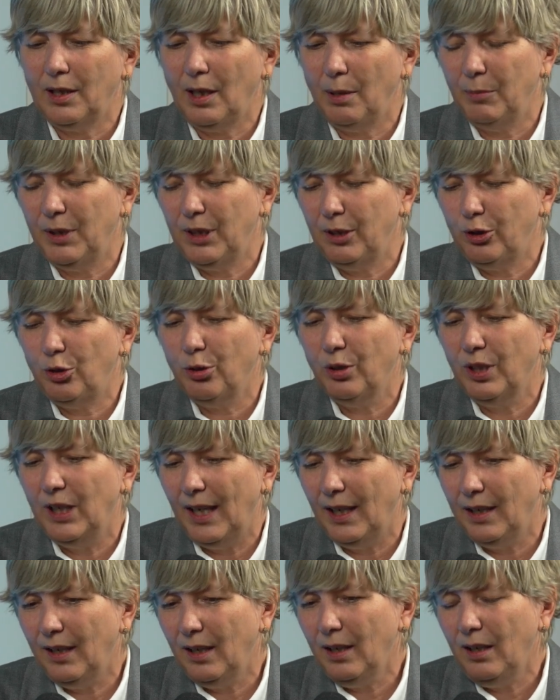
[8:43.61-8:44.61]
coming
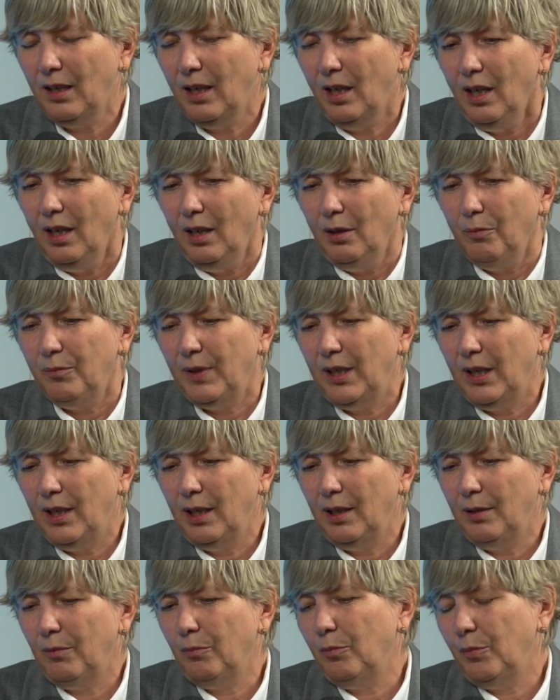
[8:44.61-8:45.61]
together,
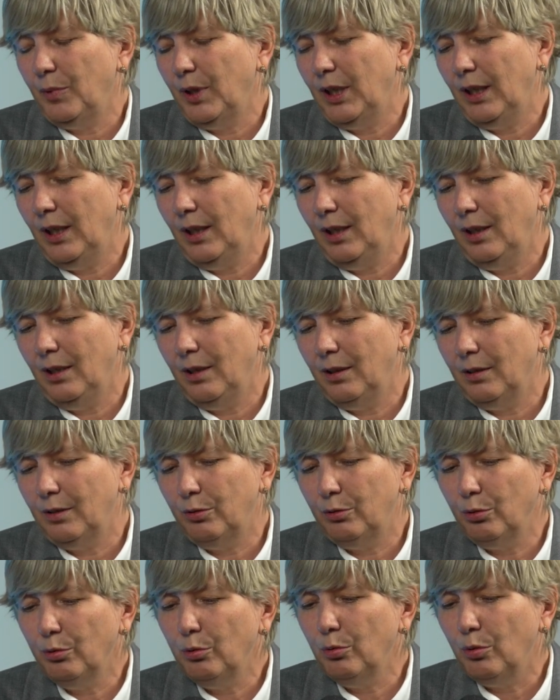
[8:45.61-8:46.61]
we
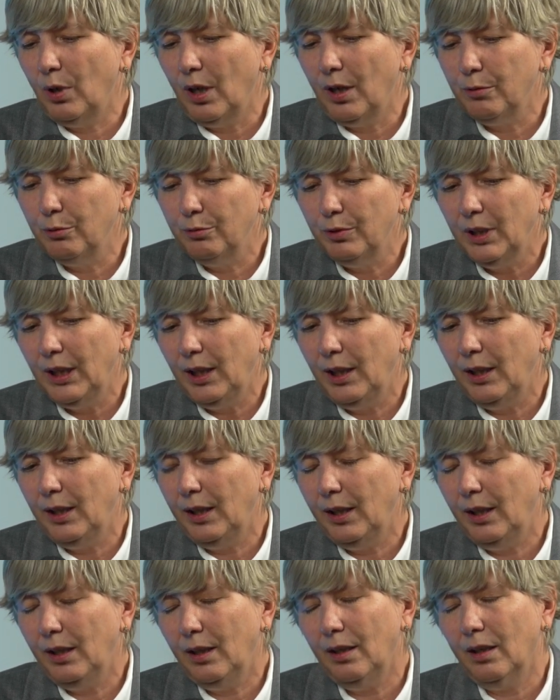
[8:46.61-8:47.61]
do a
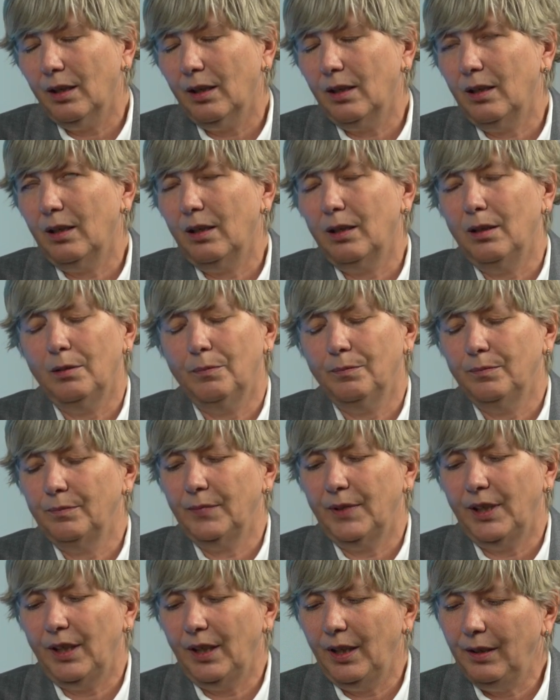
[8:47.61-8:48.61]
really
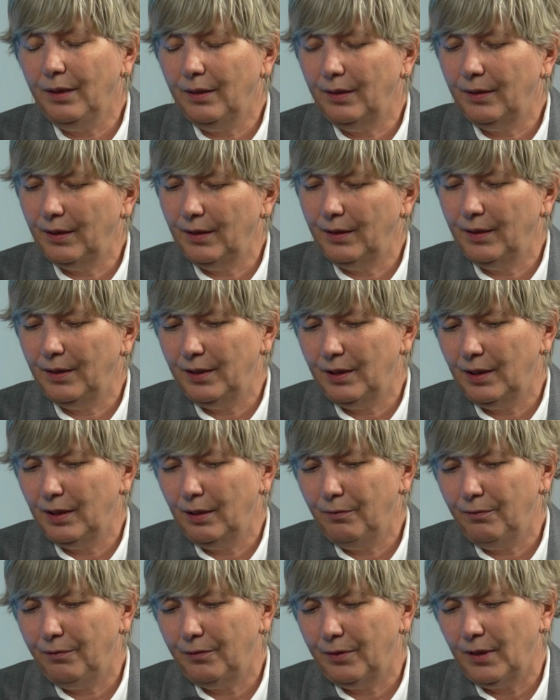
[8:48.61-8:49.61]

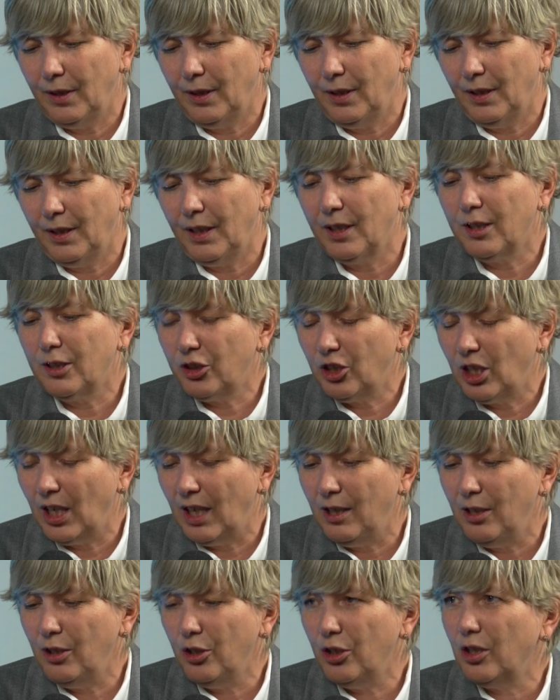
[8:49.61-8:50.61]
intensive
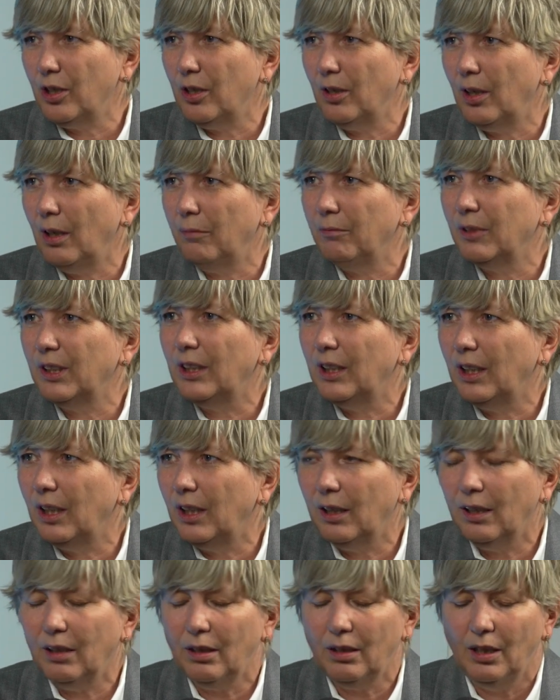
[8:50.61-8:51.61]
exchange every
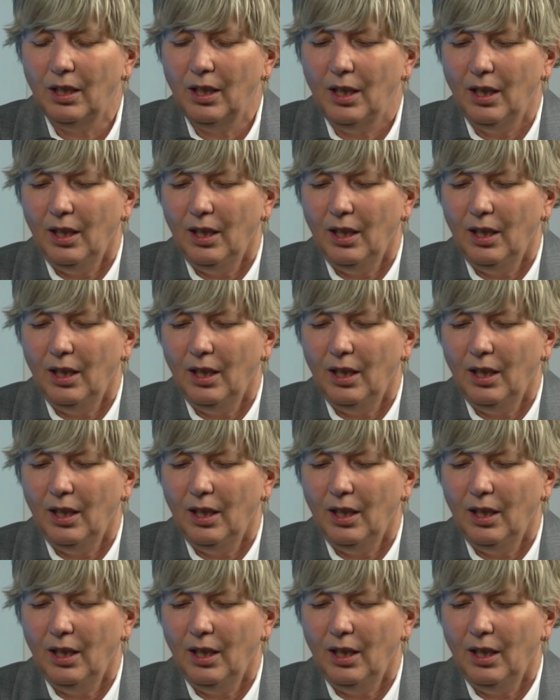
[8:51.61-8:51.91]
year,